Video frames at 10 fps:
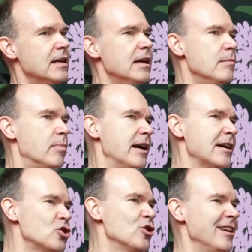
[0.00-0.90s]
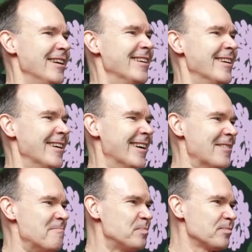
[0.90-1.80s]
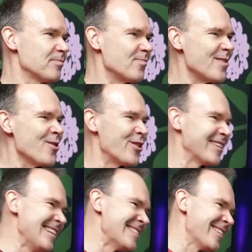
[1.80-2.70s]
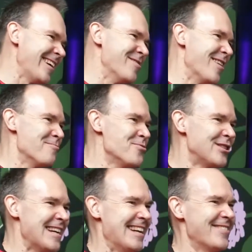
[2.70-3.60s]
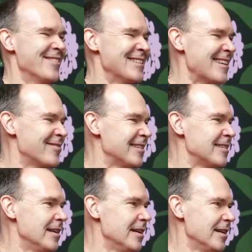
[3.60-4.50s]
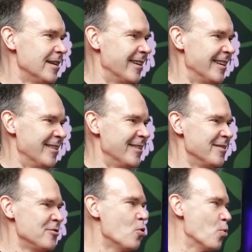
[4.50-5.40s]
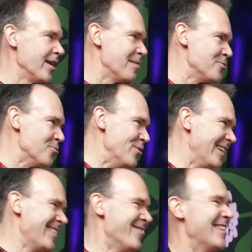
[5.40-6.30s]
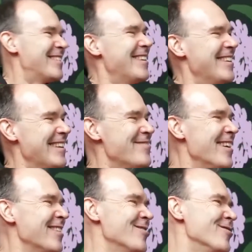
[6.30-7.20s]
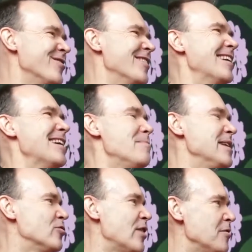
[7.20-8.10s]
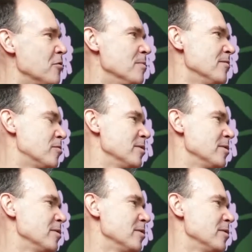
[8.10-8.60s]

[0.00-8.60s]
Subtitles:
But actually, or at least I would say that myself, that I know what I'm doing, but it might look a bit random from the outside.